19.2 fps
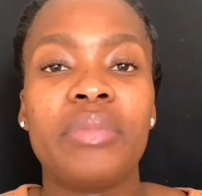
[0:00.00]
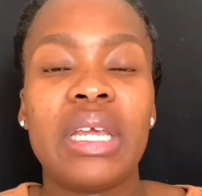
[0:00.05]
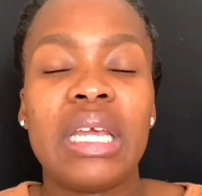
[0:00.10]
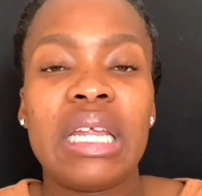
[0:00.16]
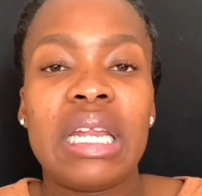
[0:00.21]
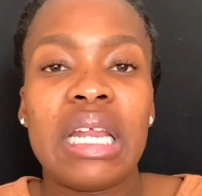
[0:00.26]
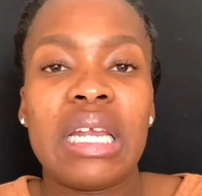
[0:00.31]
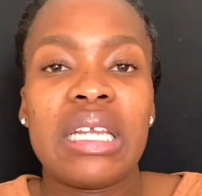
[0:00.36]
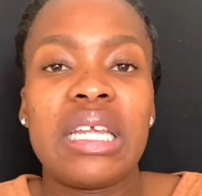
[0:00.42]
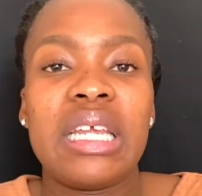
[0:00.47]
it,
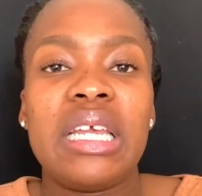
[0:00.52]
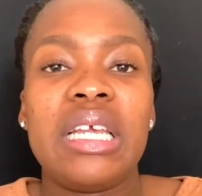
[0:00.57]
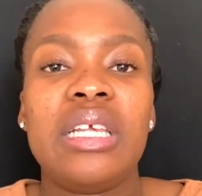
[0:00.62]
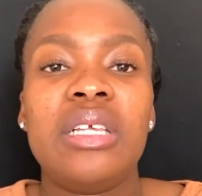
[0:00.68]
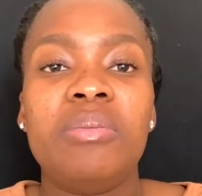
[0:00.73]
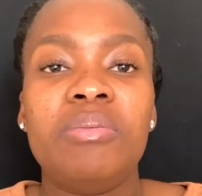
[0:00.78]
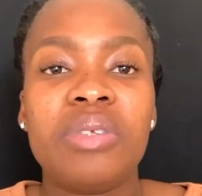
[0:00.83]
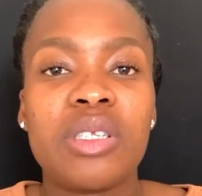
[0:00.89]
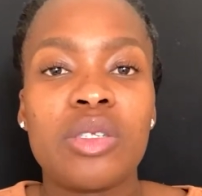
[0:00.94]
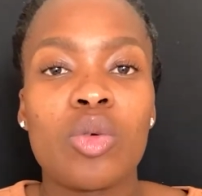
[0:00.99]
it,
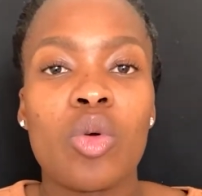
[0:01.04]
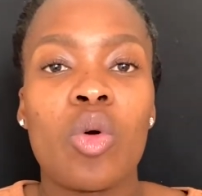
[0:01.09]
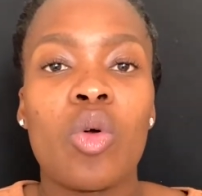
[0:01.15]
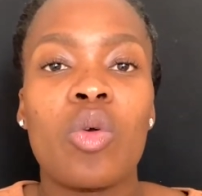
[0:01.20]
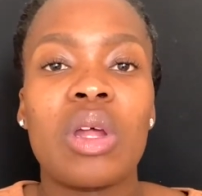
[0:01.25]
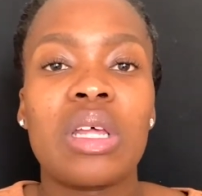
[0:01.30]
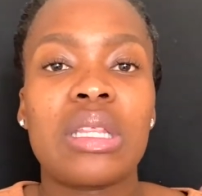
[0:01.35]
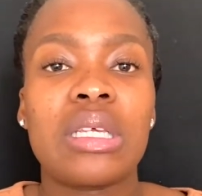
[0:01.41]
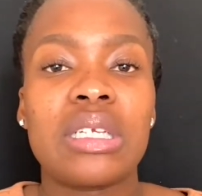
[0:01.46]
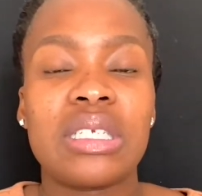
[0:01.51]
keeps or
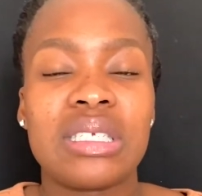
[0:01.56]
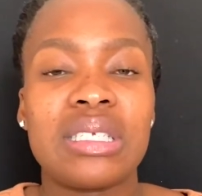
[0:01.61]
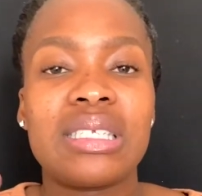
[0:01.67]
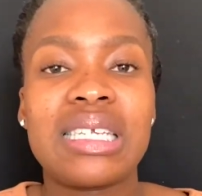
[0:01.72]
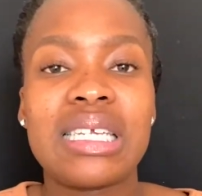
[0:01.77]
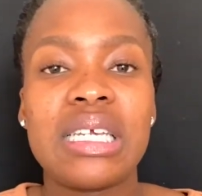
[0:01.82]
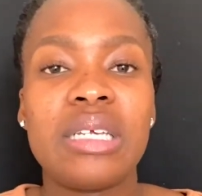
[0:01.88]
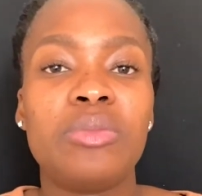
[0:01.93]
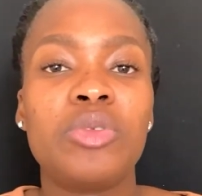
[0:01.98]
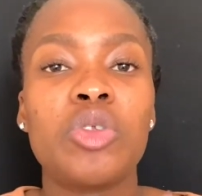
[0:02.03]
rather just
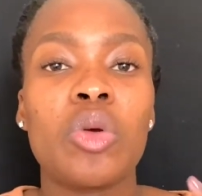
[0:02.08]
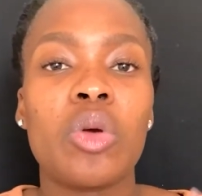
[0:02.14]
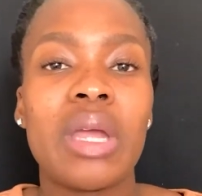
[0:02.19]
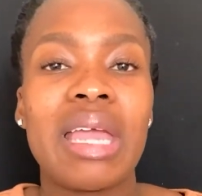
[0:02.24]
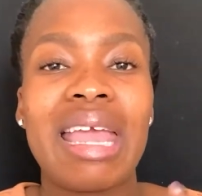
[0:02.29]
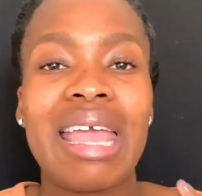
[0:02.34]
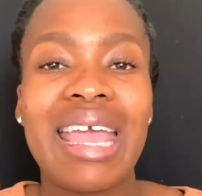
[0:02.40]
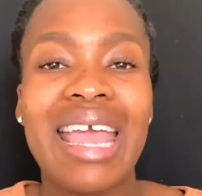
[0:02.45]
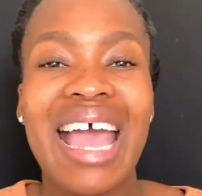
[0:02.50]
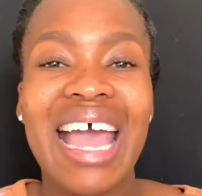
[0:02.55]
keeps your
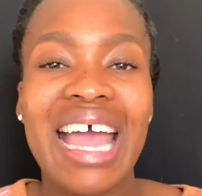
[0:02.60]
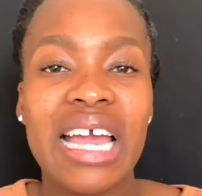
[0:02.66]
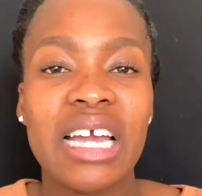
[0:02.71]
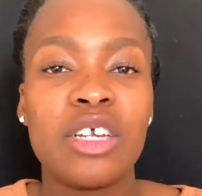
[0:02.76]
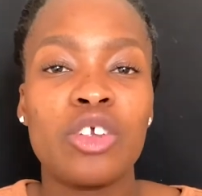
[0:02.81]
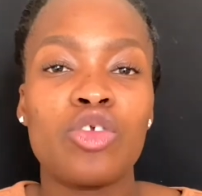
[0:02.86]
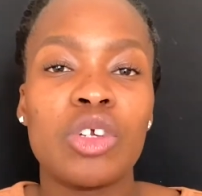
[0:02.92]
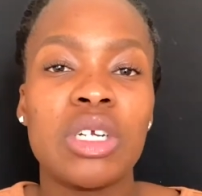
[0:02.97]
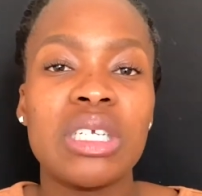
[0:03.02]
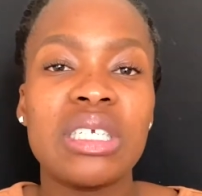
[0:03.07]
hair
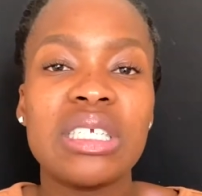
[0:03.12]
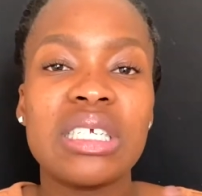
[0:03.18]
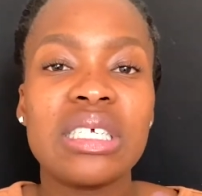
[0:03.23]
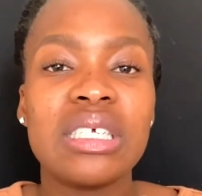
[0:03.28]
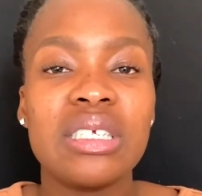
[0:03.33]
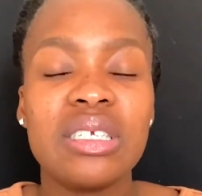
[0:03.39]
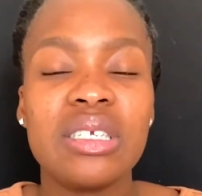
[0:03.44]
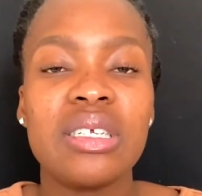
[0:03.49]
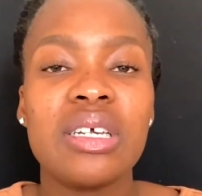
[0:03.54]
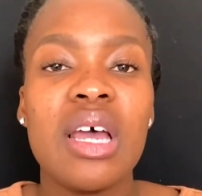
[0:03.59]

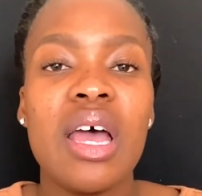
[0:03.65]
hydrated